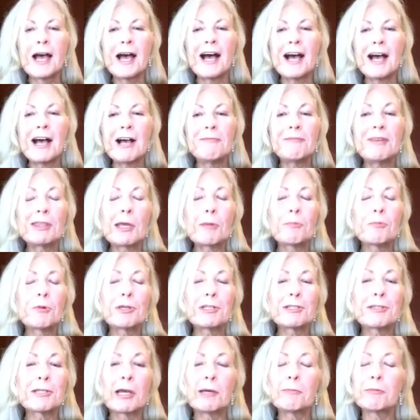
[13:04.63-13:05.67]
At that point
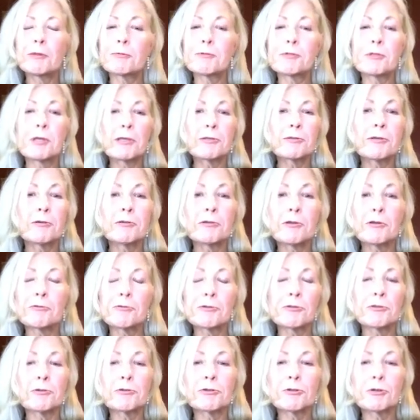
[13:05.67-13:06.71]
in time, there was also no
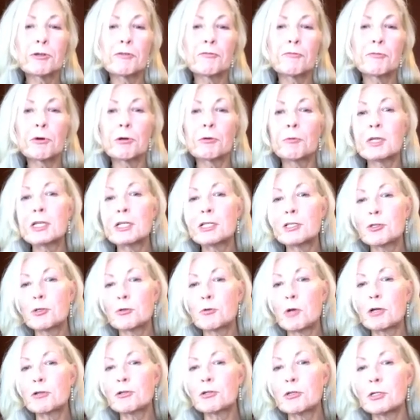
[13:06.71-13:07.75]
surgery for
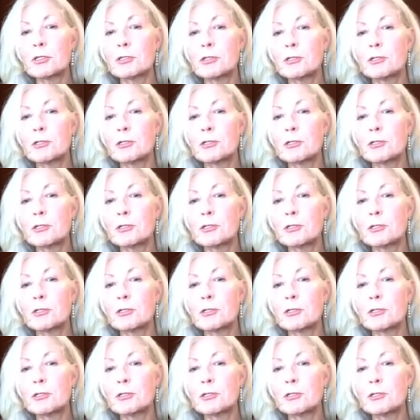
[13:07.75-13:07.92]
reconstruction,